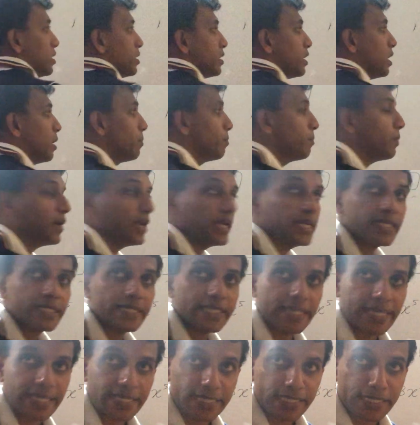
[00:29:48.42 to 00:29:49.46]
Number is
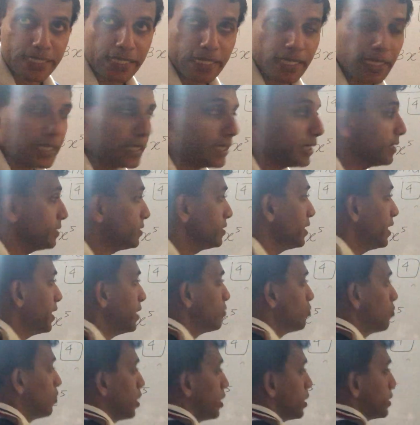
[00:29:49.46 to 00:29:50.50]
60. Then
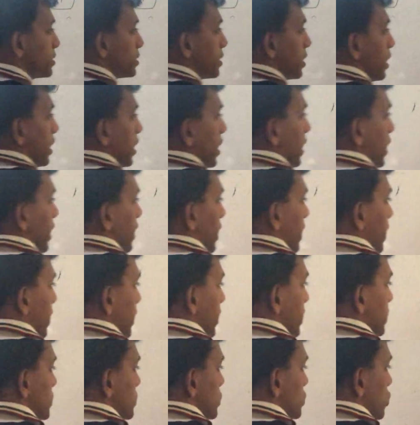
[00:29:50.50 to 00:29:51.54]
what?
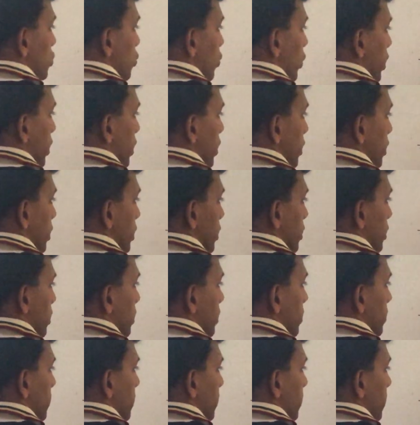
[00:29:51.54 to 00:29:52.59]
A square
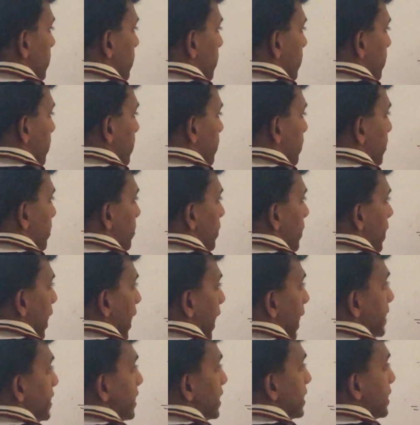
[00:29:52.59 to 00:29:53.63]

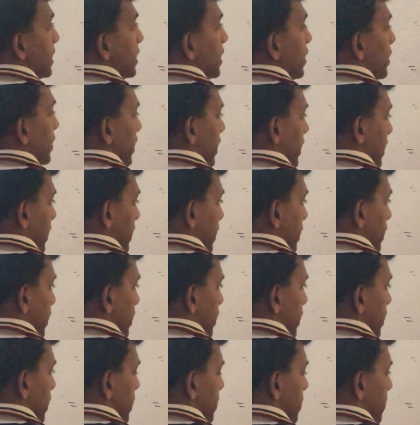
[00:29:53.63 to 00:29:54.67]
and here
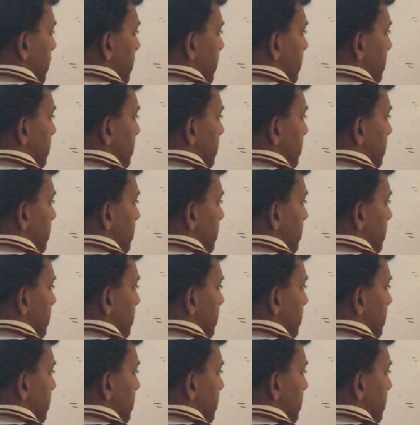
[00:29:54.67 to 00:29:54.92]
a